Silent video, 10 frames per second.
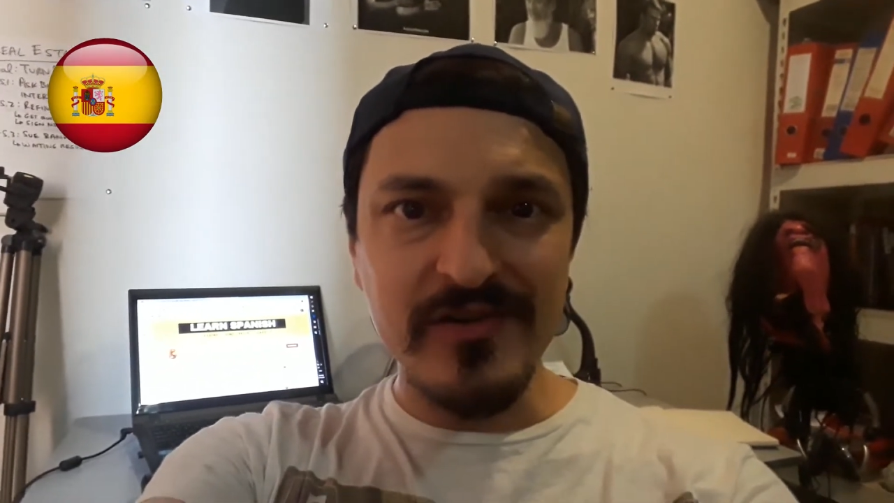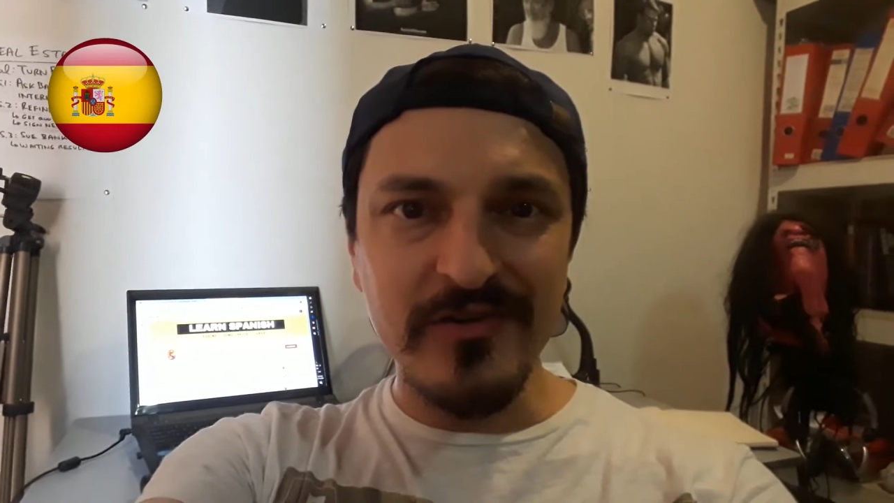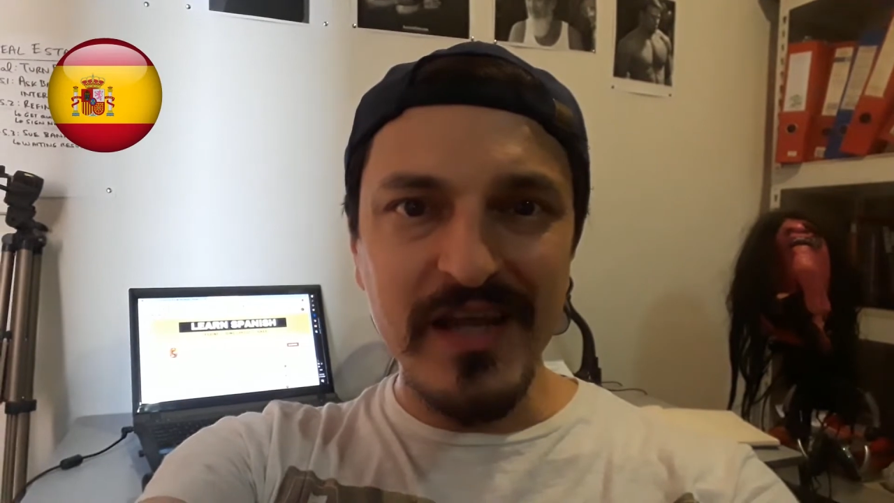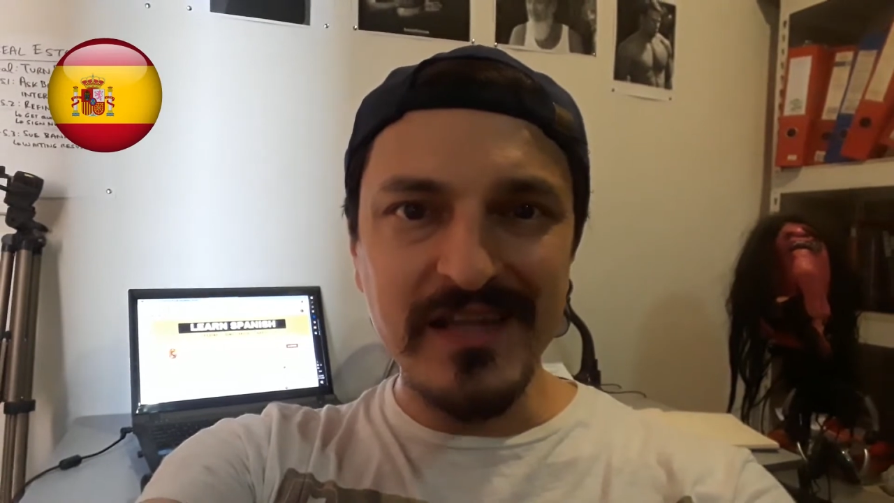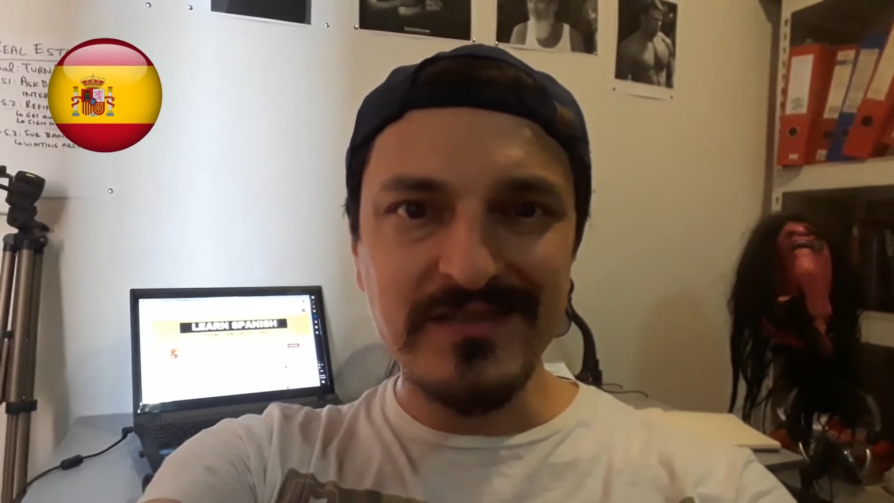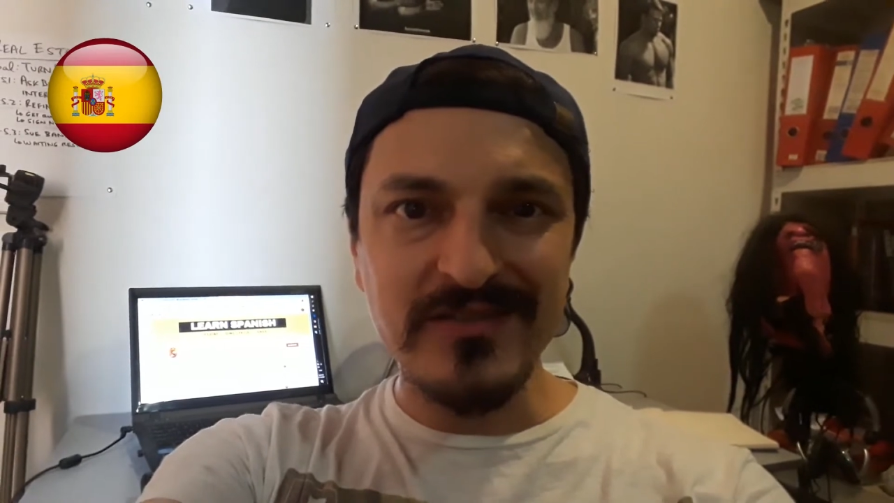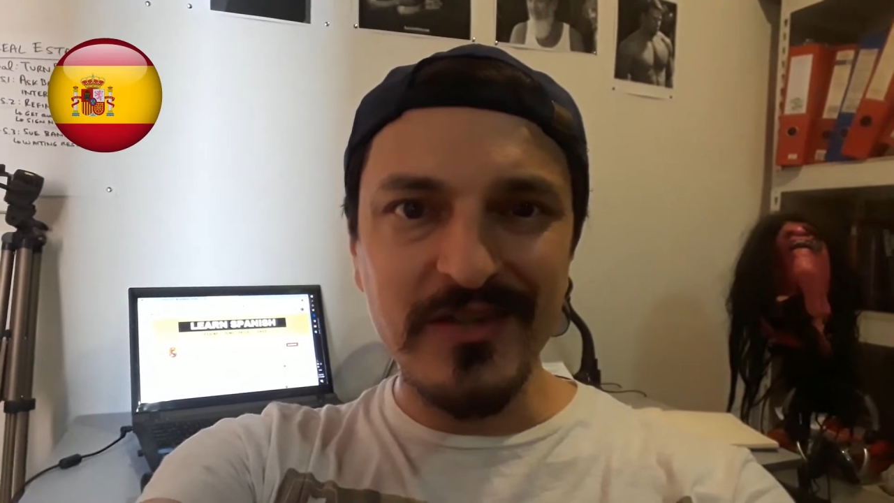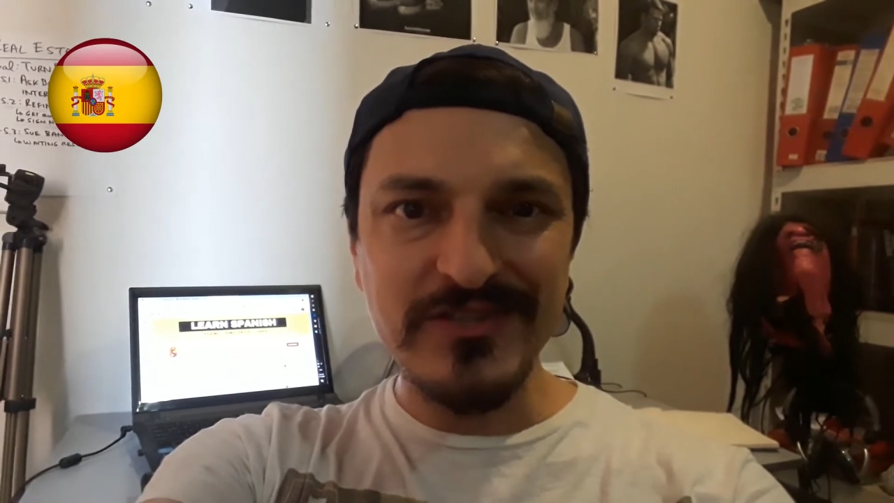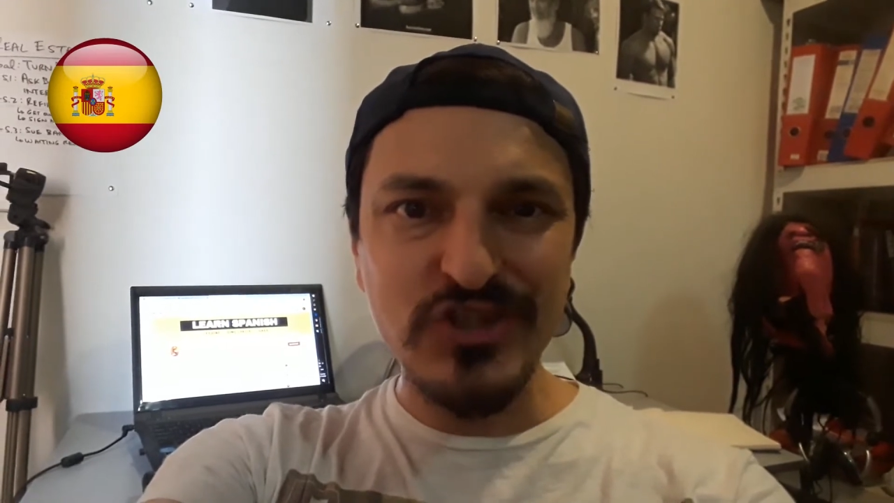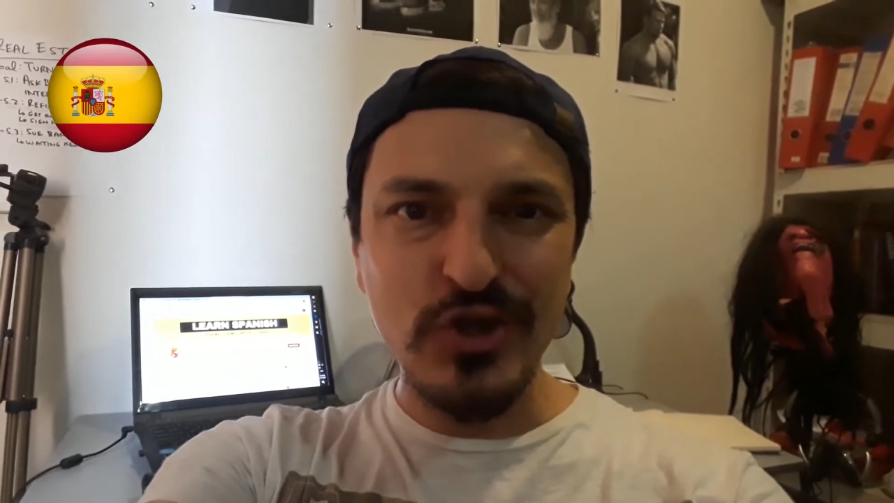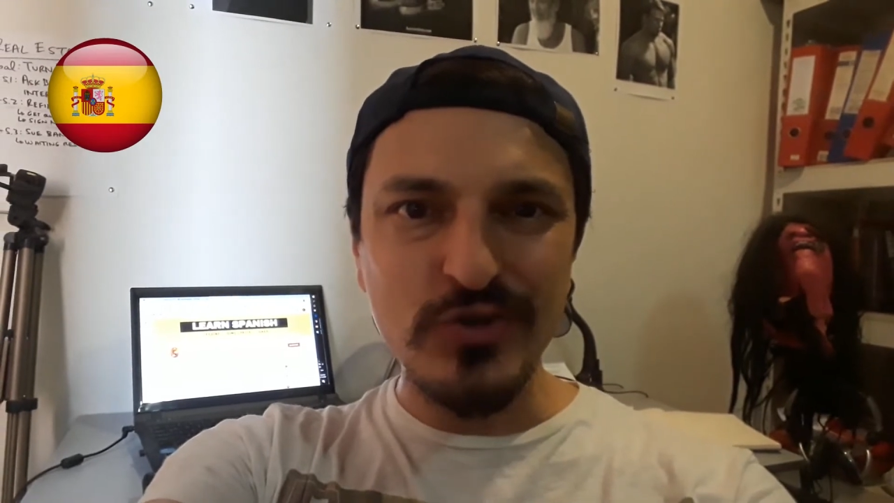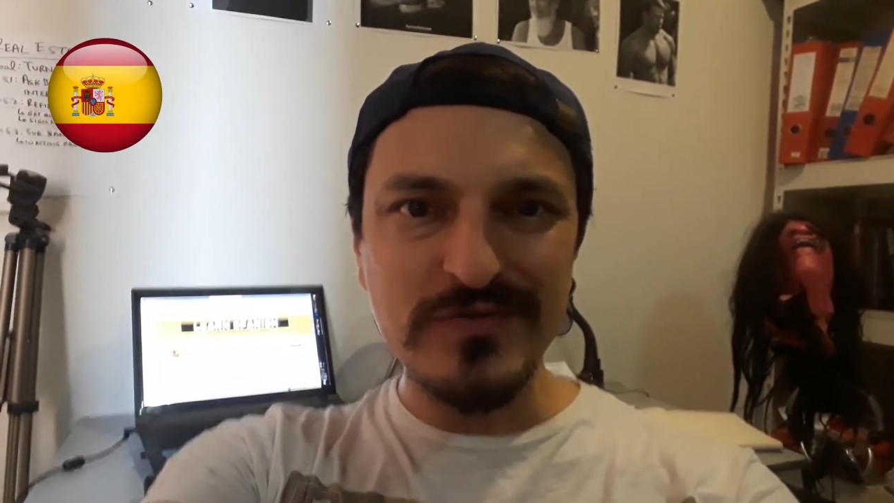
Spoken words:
alright? So let's go.